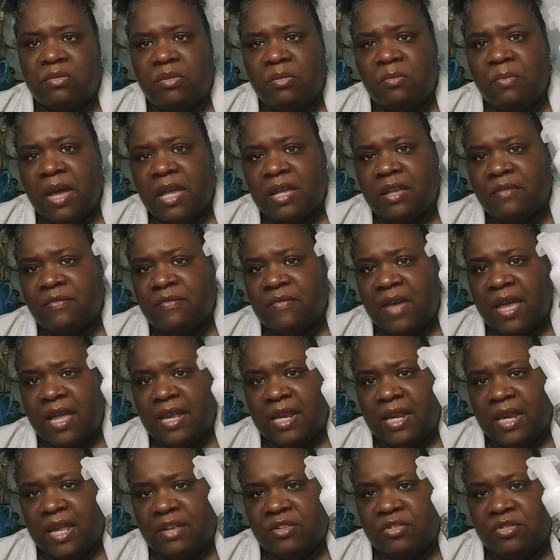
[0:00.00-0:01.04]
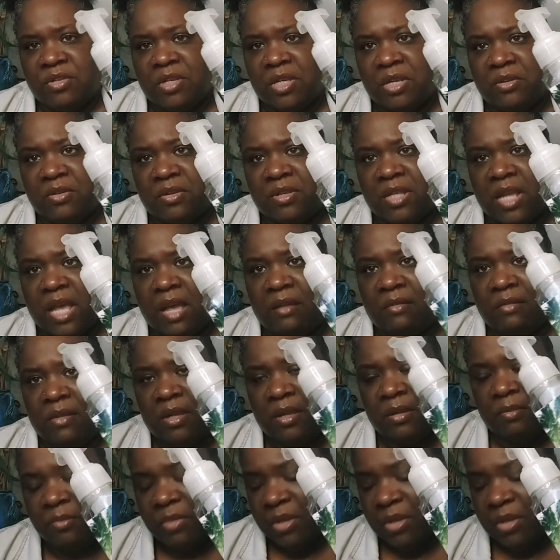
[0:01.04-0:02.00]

You might can find it at your nearest outlet,